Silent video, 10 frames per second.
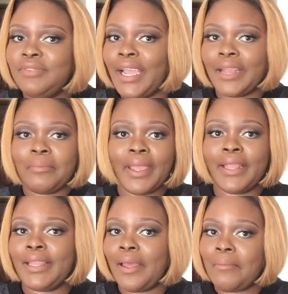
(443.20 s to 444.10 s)
target
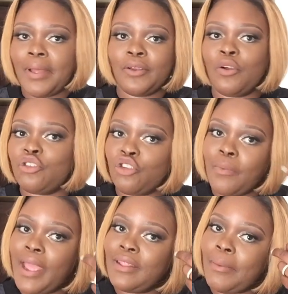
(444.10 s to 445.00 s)
market time and cost
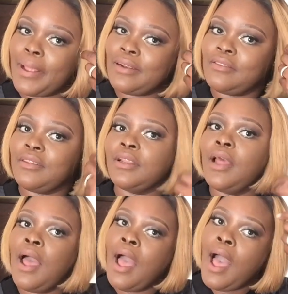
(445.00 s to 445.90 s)
shop by either
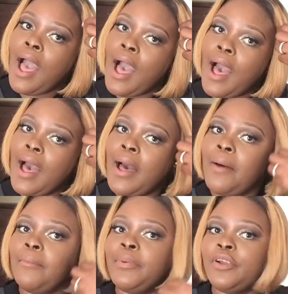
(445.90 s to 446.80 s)
interested.
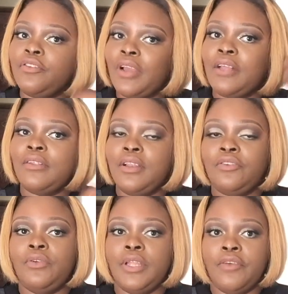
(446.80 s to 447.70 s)
Because you guys are
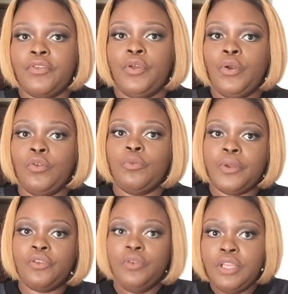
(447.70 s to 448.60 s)
literally here for the clothes,
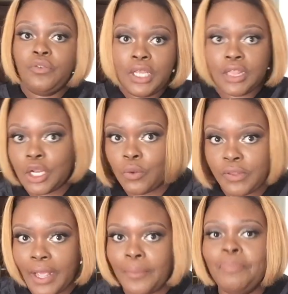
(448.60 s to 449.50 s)
but you need to get the
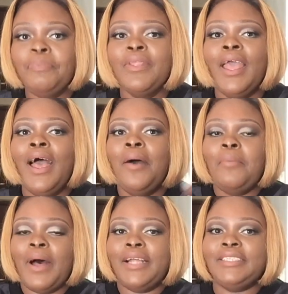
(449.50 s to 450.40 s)
clothes, yeah.
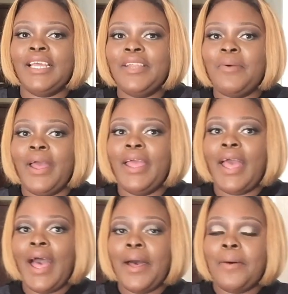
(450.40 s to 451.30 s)
But anyway,